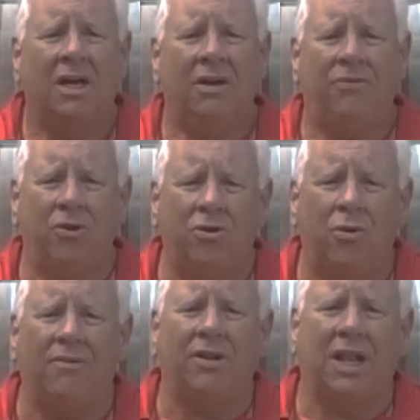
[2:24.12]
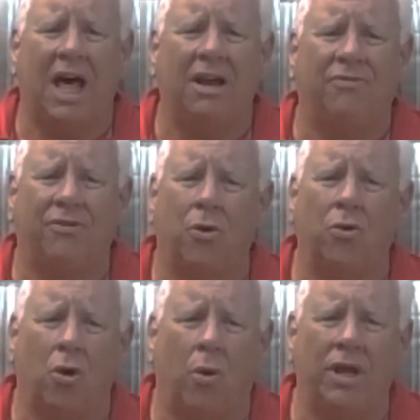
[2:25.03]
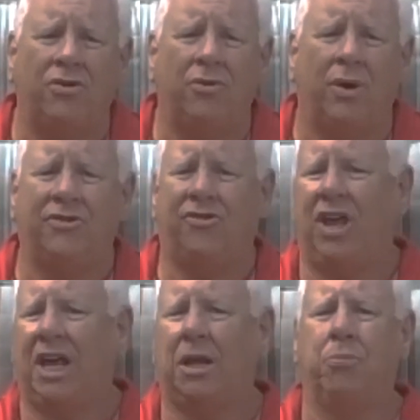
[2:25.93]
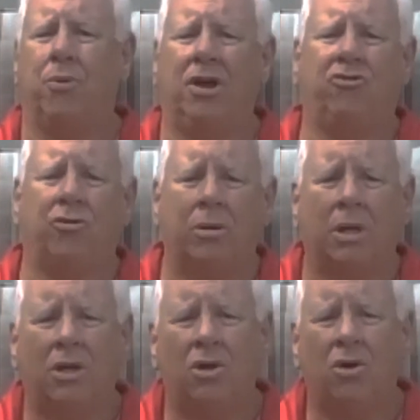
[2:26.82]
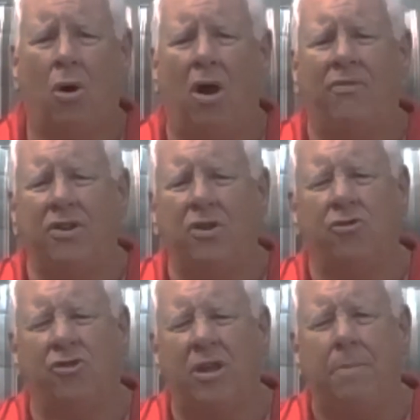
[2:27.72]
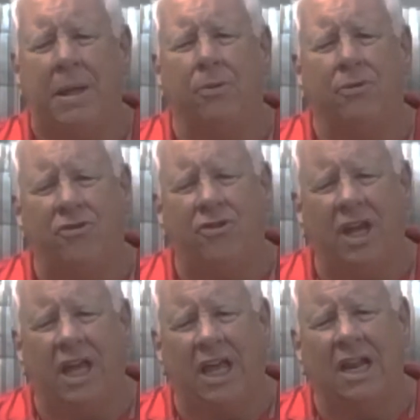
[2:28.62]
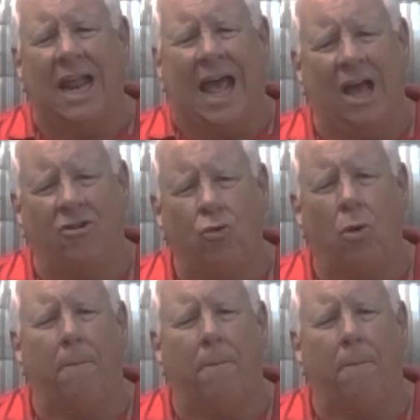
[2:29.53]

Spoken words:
If you do have a lot of flow going to a second pressure, often you'll see people stick in an actual